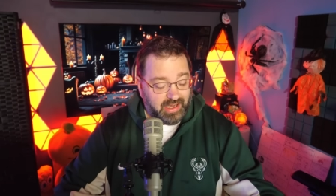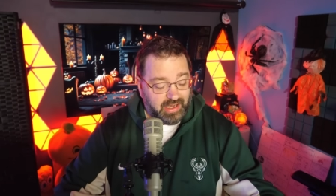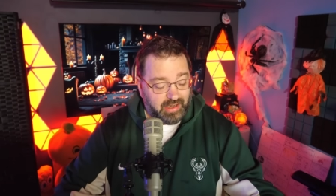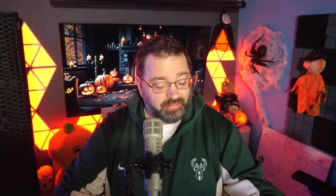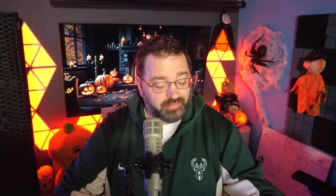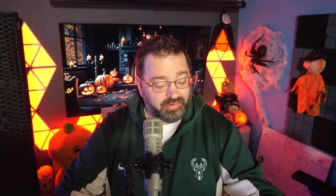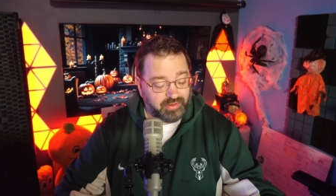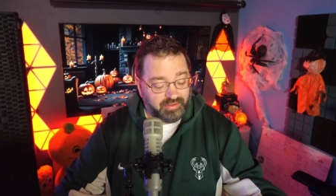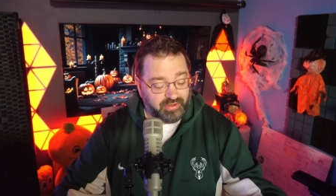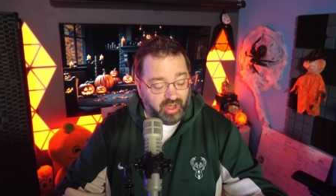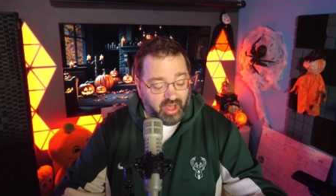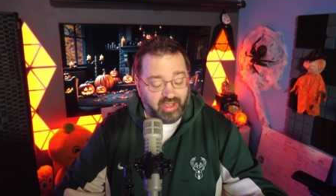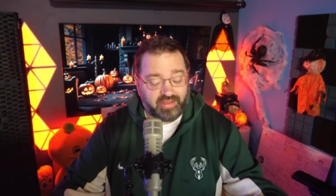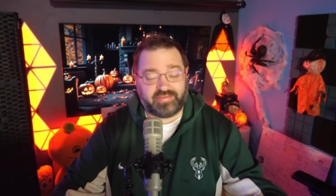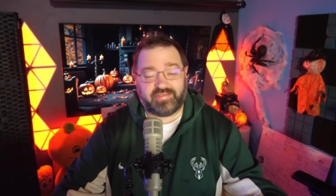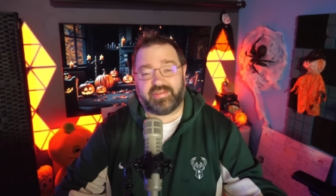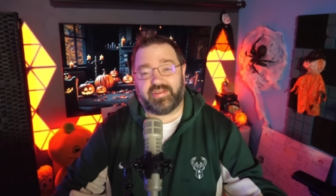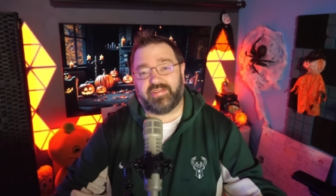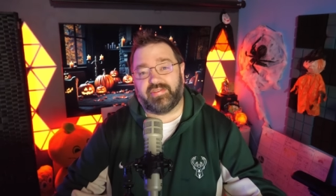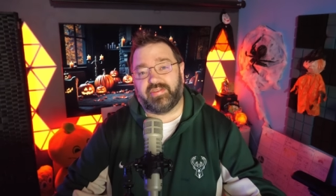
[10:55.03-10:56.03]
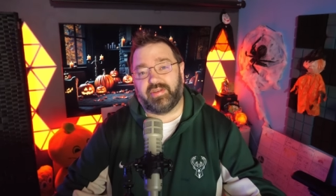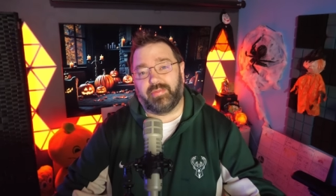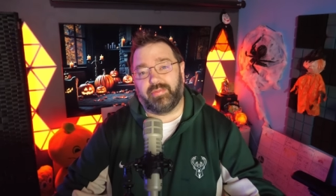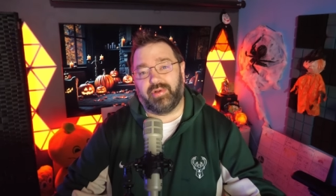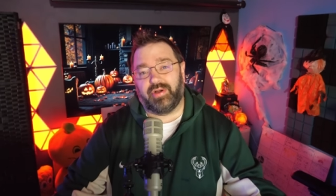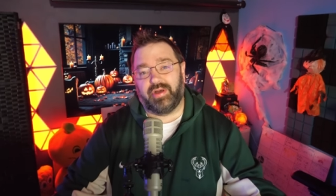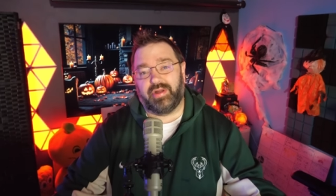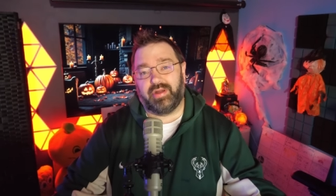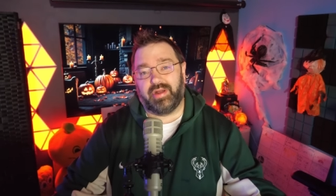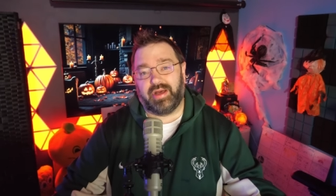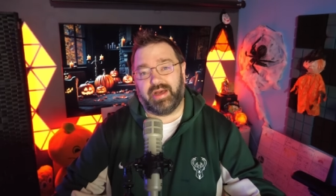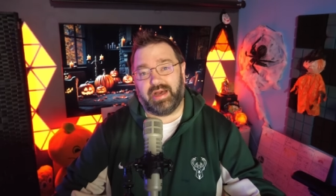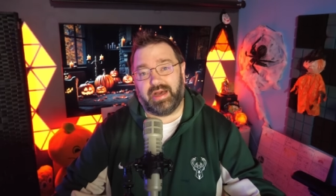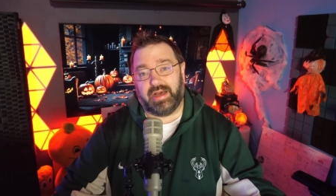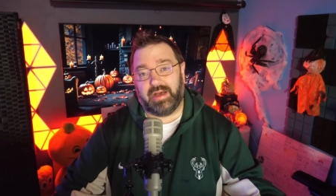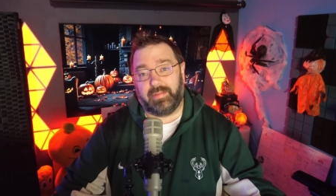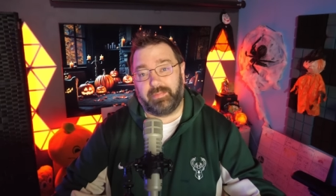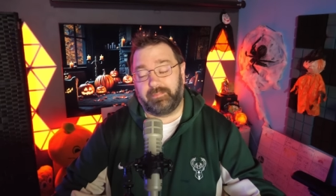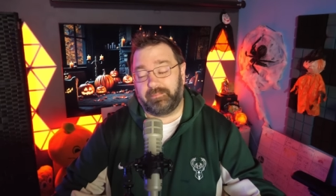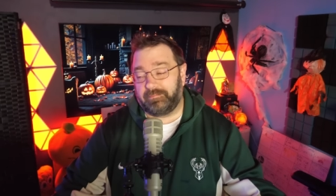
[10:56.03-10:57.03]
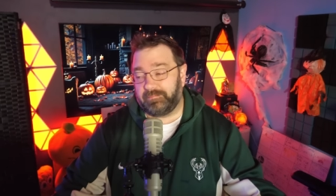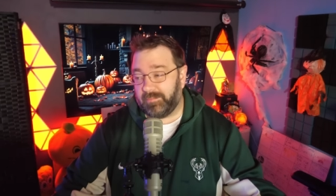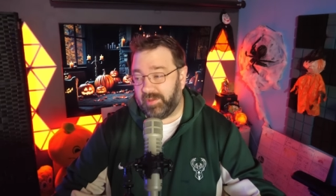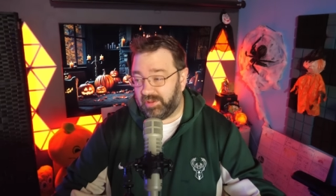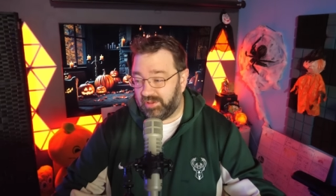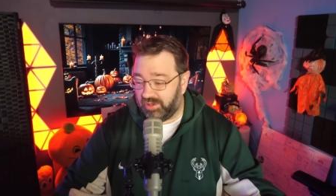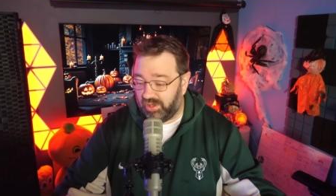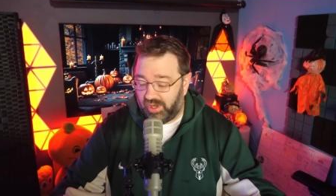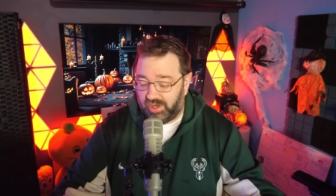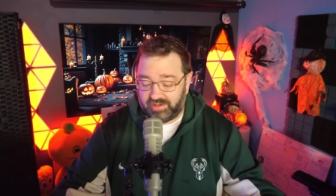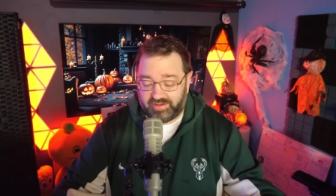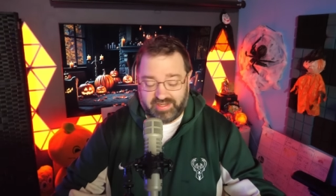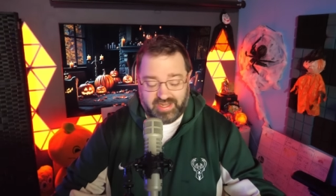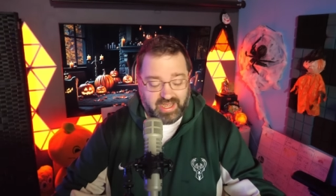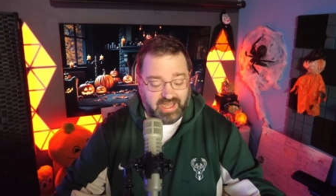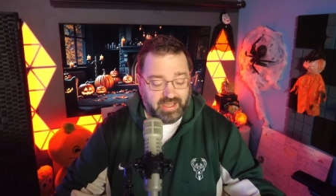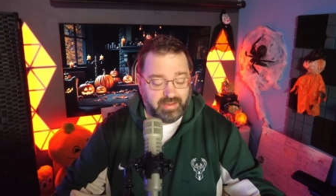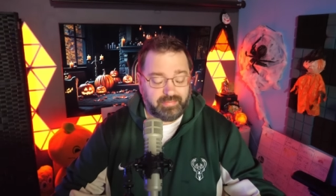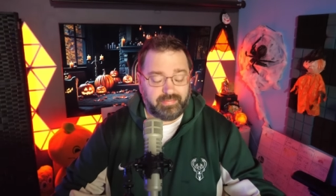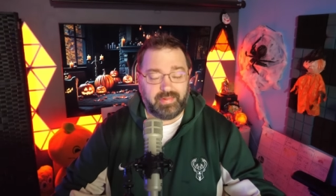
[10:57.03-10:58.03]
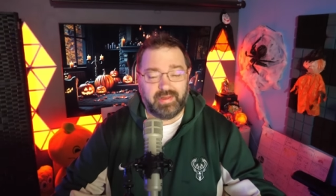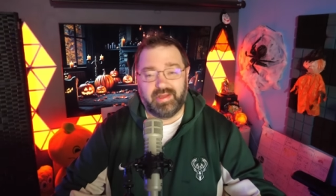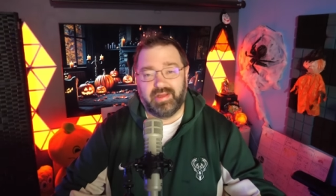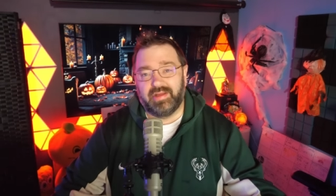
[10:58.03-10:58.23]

We lost someone, a long-time